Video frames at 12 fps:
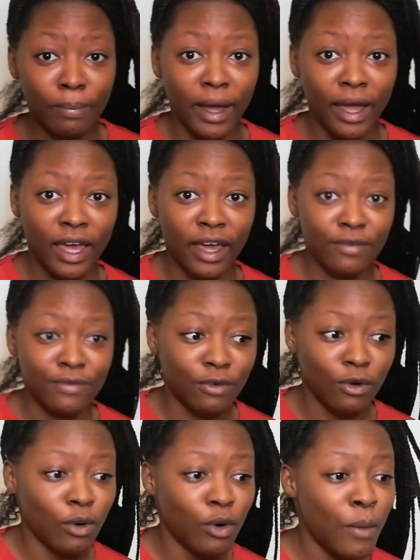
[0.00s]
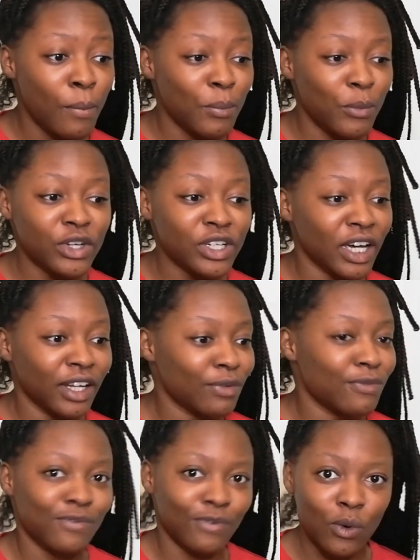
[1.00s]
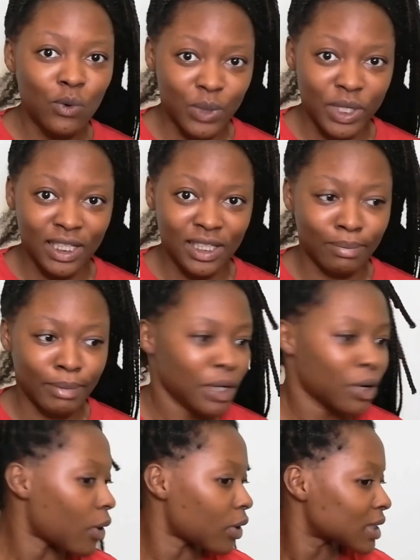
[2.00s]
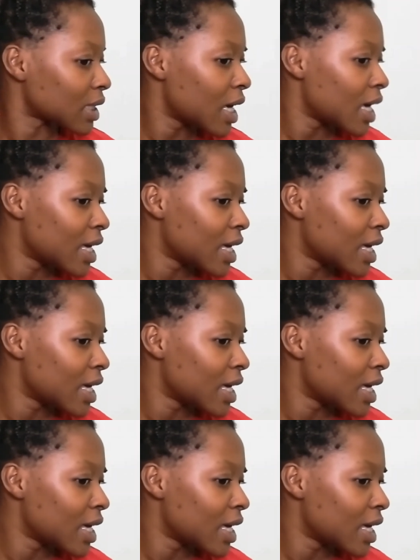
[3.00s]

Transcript: my hair for more than 4 weeks, because